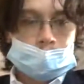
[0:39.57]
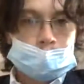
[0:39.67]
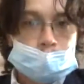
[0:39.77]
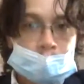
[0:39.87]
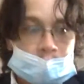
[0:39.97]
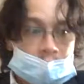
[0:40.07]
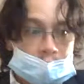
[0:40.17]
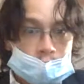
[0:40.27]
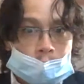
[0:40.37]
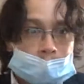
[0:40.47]
oops,
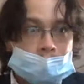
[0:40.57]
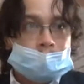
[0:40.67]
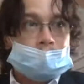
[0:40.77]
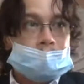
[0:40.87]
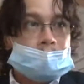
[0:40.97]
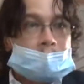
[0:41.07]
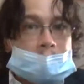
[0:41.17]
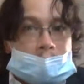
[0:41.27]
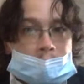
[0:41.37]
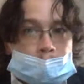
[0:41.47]
dropped the phone in there.
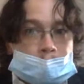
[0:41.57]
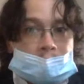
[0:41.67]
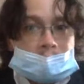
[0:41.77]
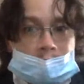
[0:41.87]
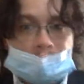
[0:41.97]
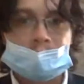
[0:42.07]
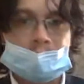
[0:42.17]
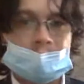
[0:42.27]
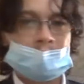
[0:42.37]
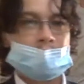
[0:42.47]

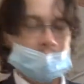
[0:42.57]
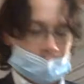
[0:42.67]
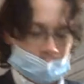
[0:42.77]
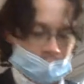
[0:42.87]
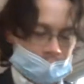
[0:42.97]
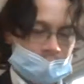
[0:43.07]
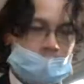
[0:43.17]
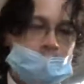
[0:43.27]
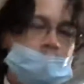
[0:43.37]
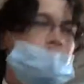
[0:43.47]
Oops, not good.